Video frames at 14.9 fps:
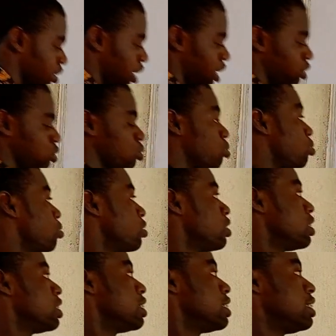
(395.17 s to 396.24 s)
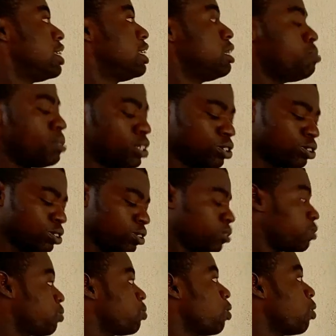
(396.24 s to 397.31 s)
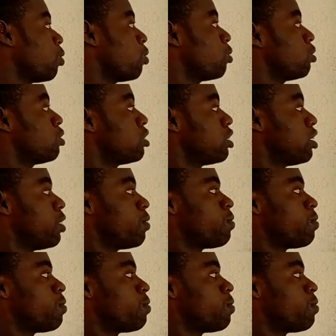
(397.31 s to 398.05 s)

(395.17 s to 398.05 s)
And so the limit for